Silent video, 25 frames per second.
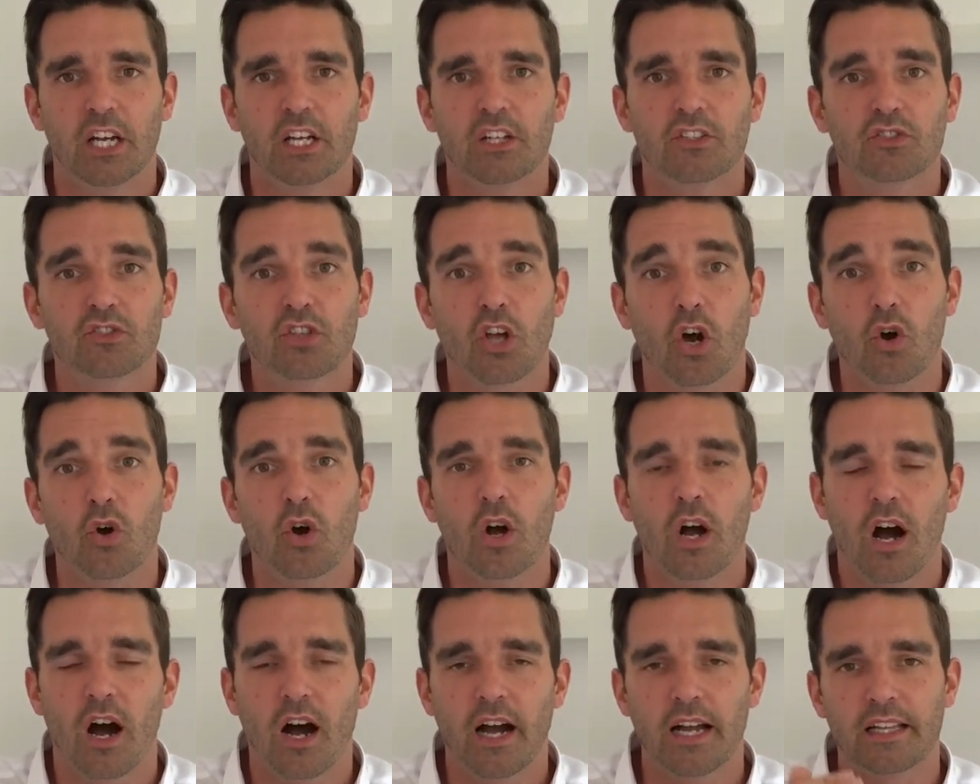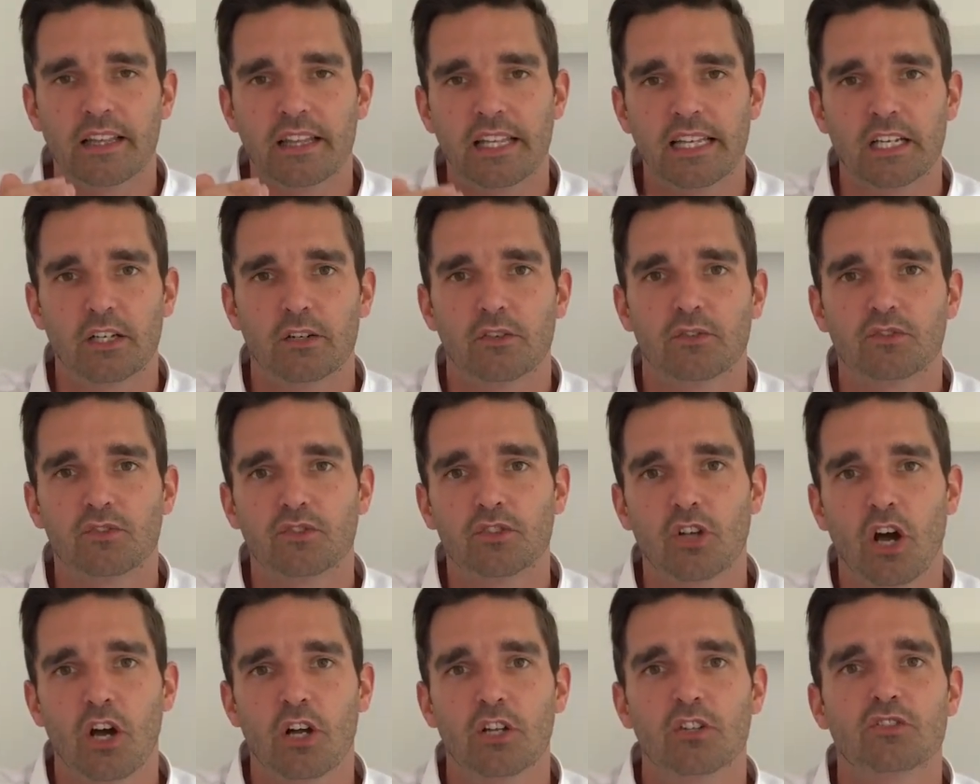So I think of
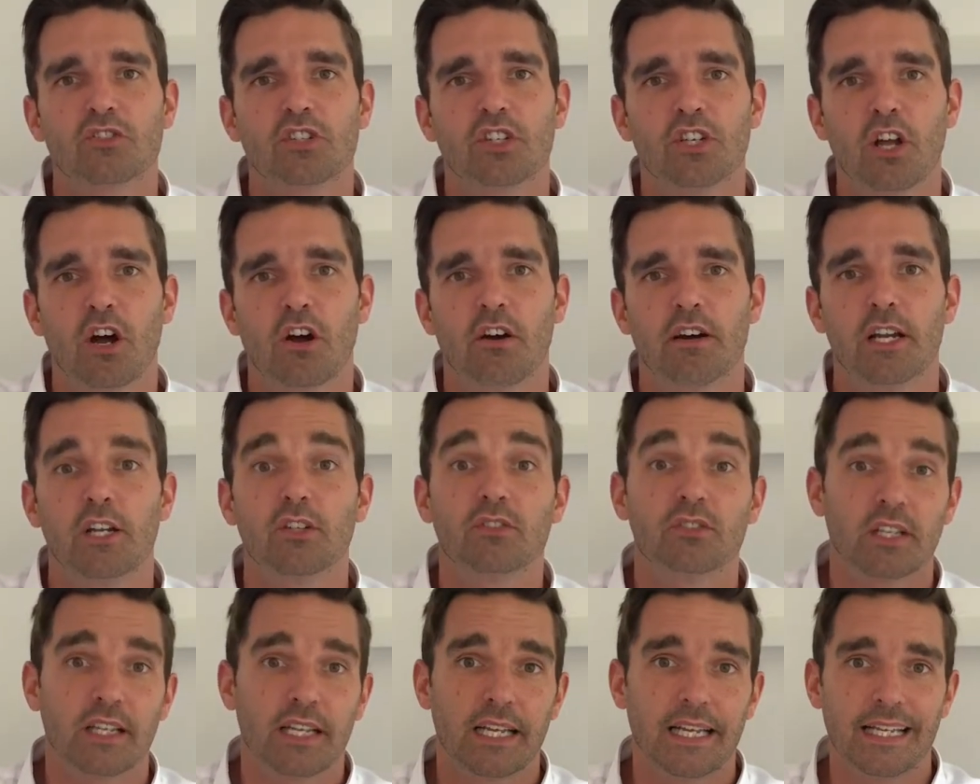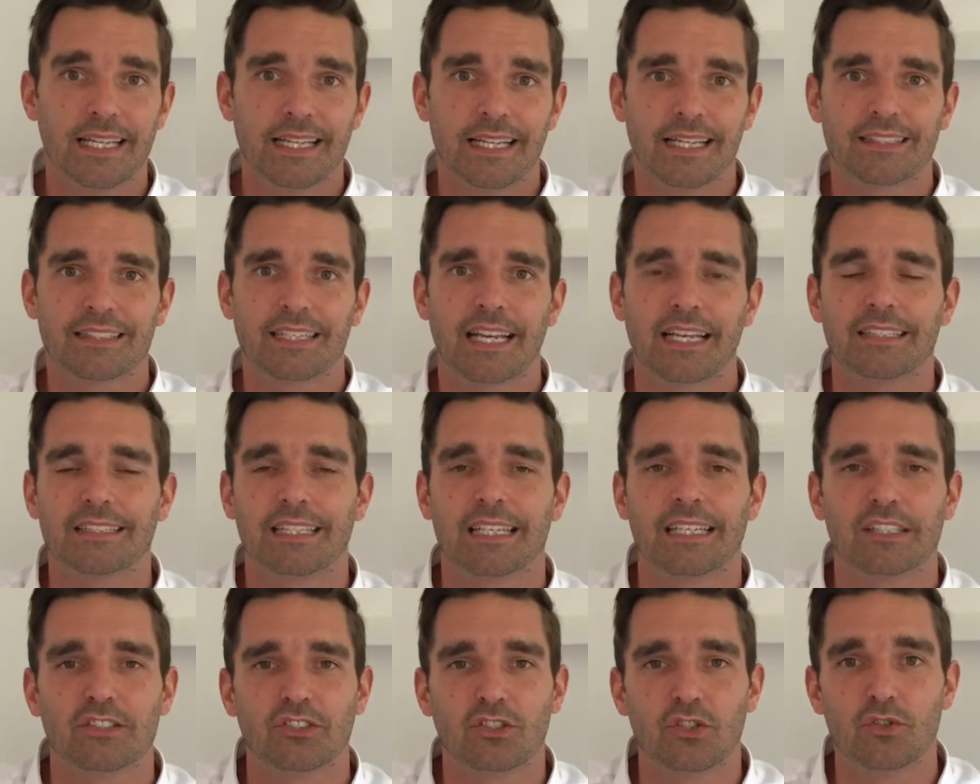certain scenarios, in this case
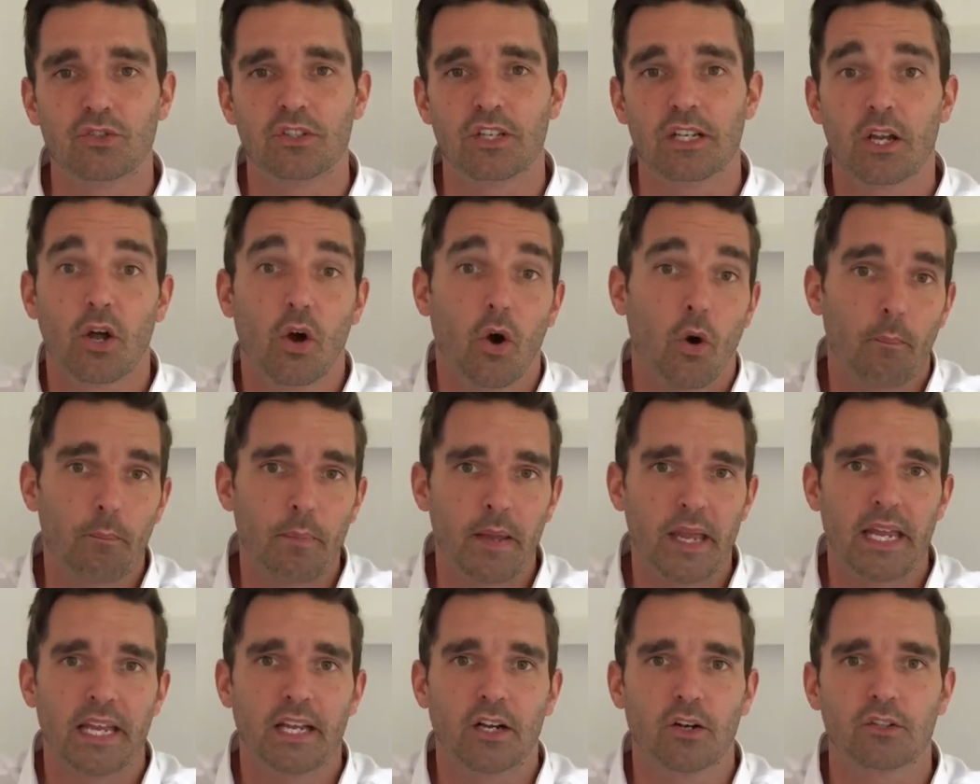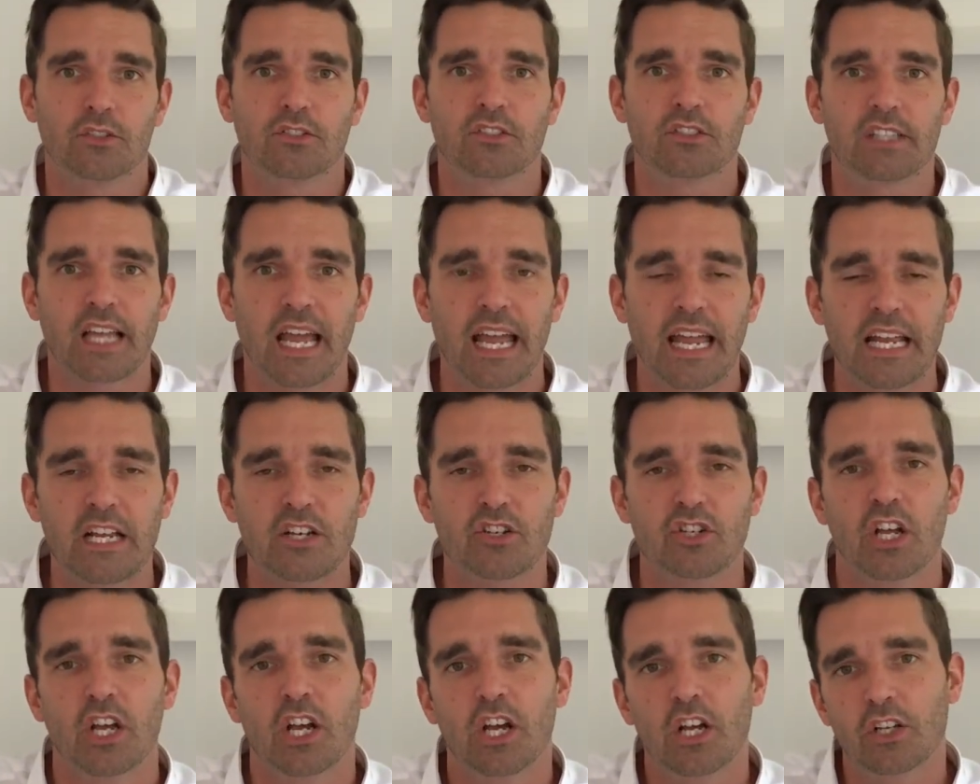let's use it being on
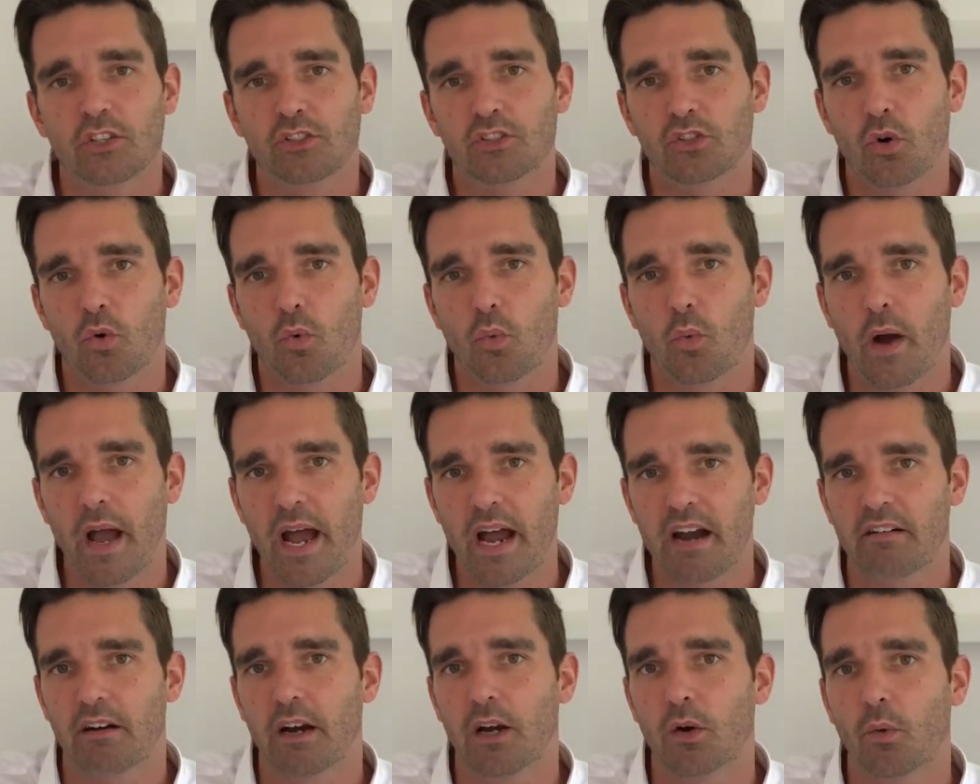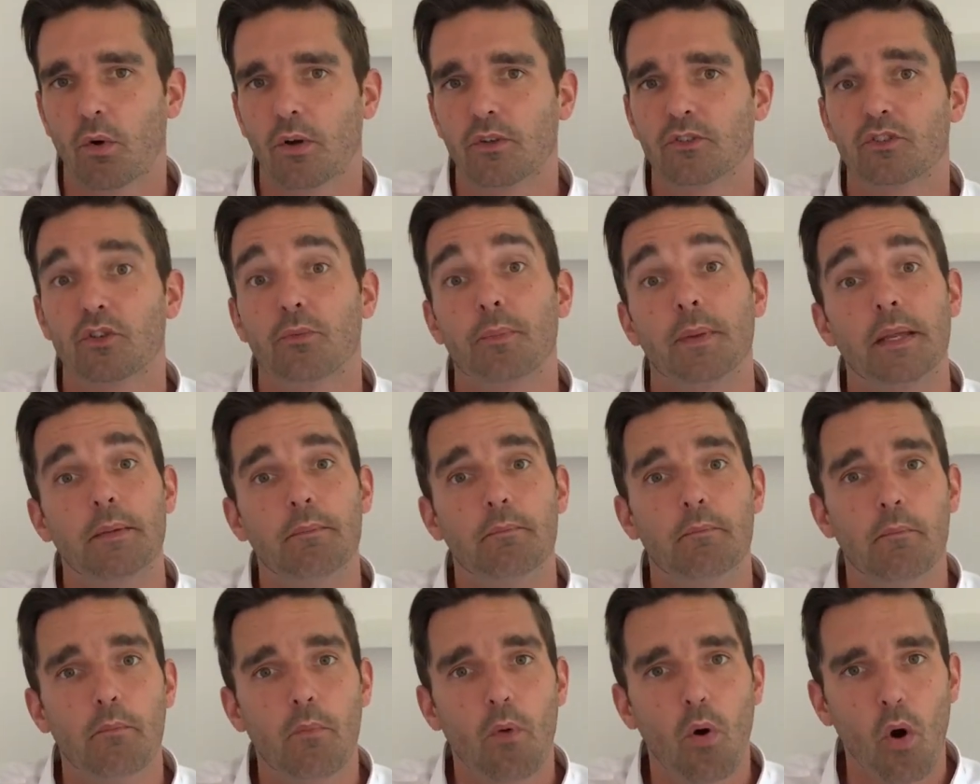stage, as to where I want to be
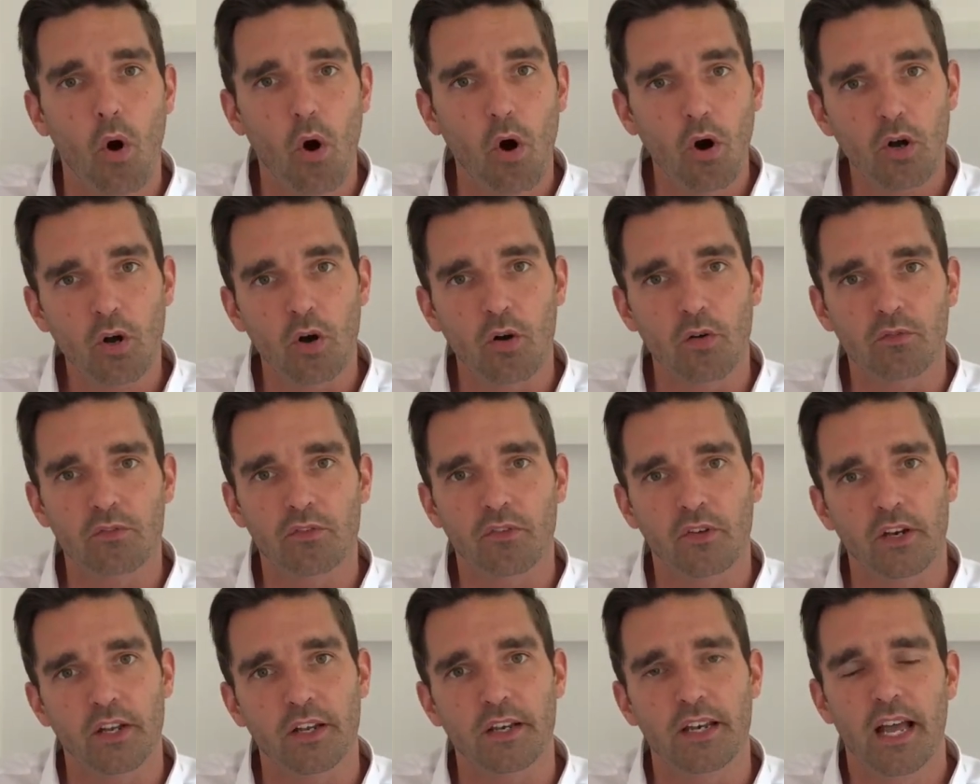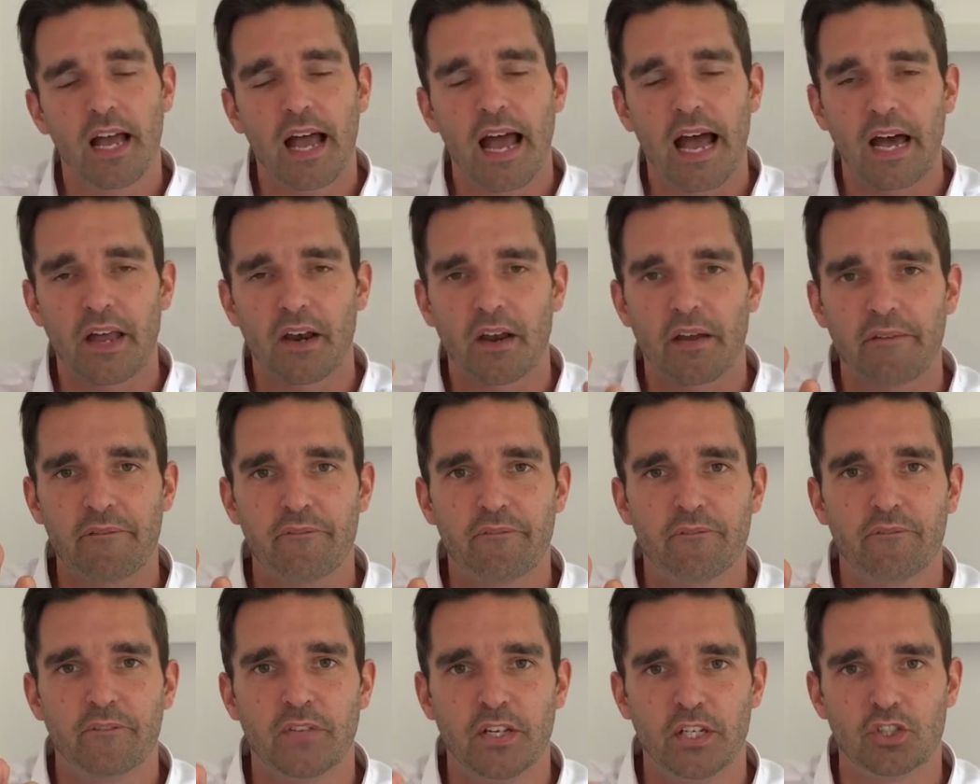more confident, and I
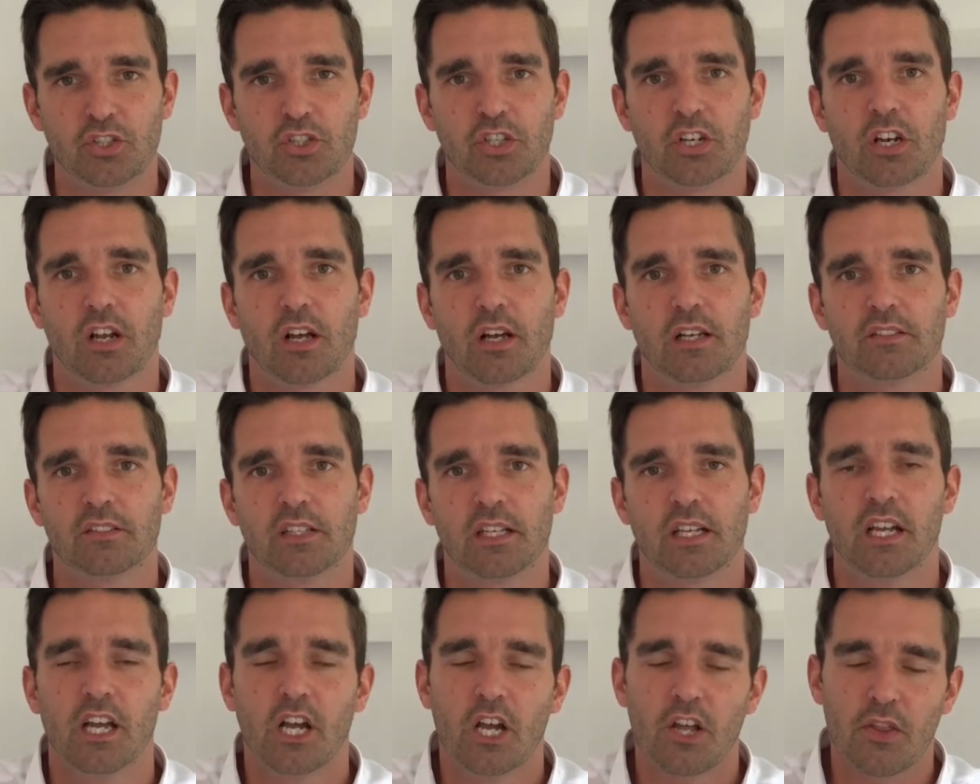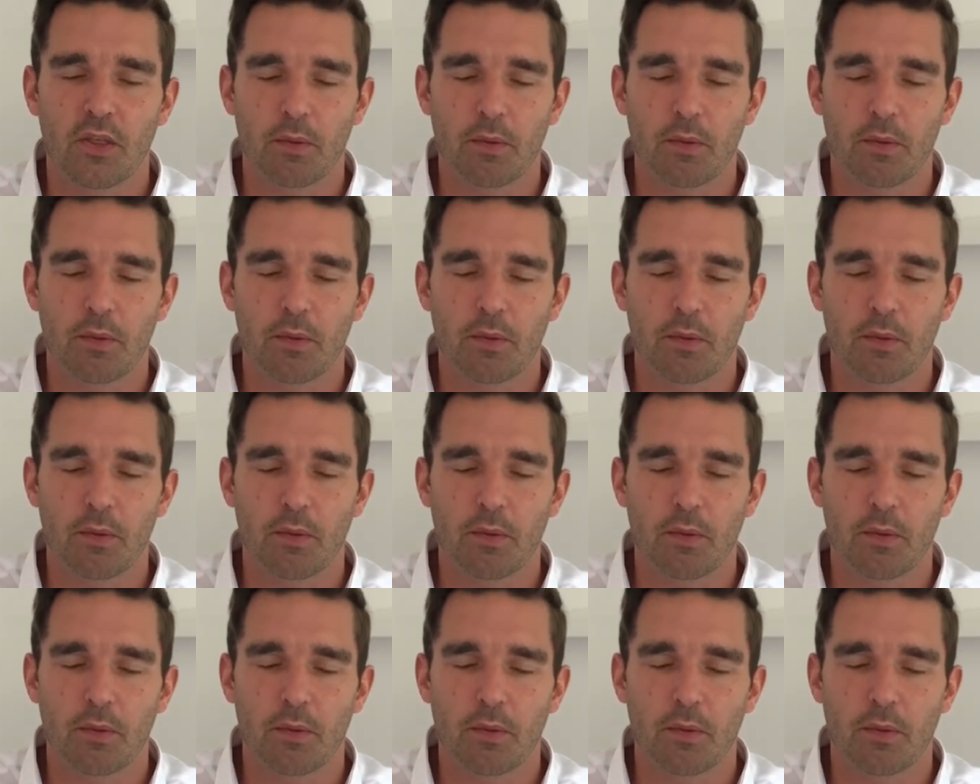visualize it.